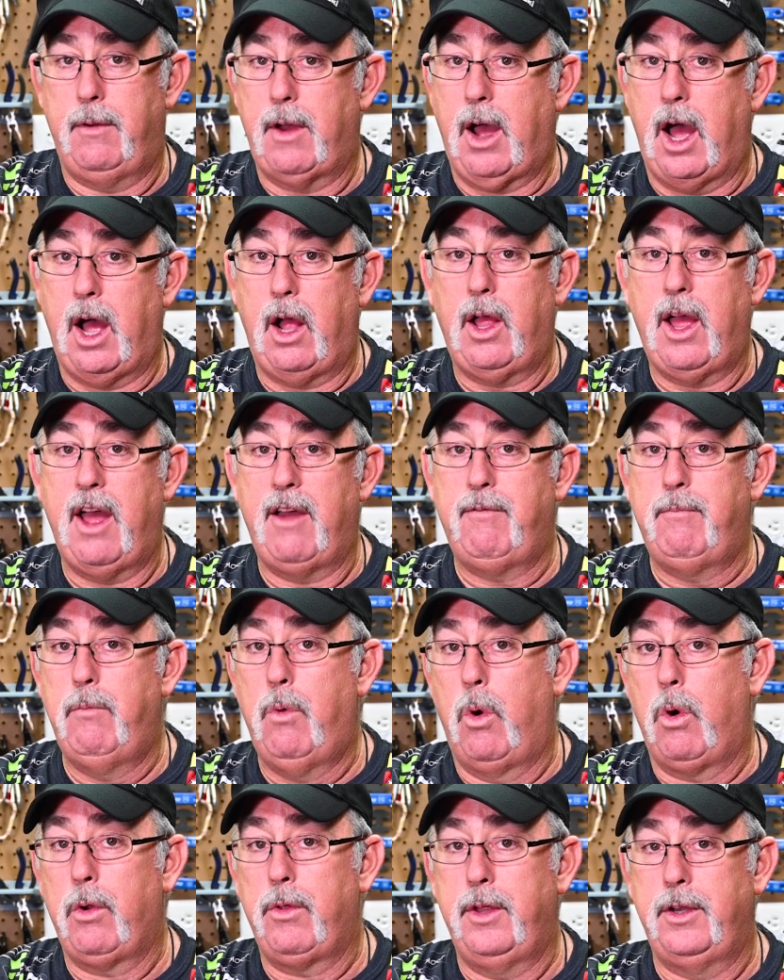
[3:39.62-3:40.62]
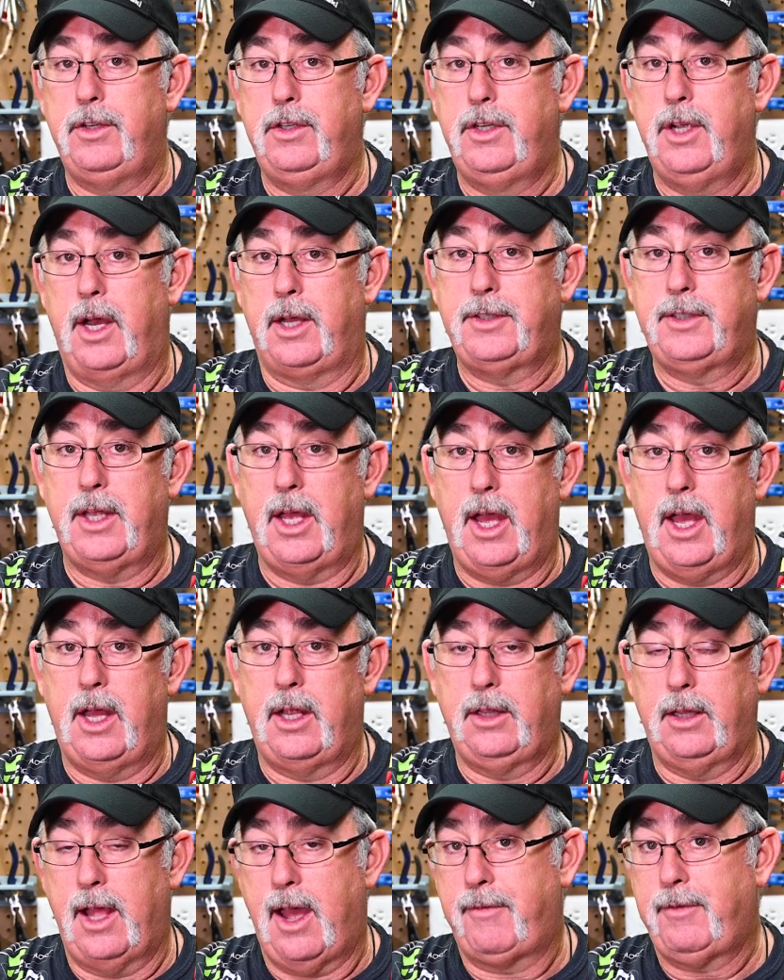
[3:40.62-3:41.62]
I'll have more than just a
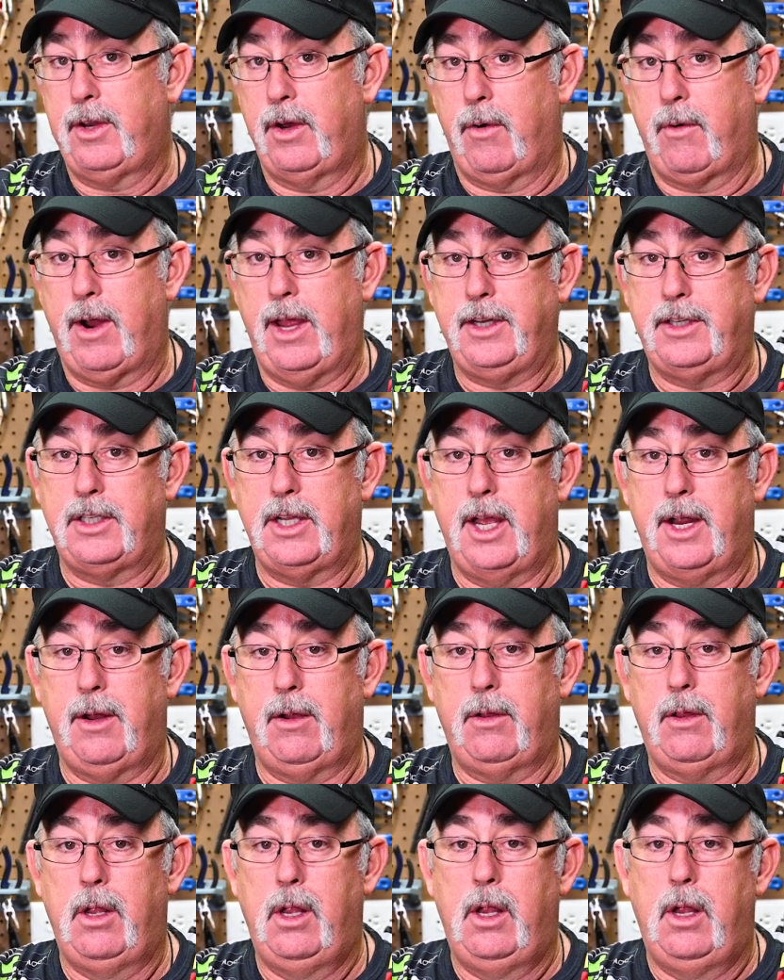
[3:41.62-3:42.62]
left and a right channel.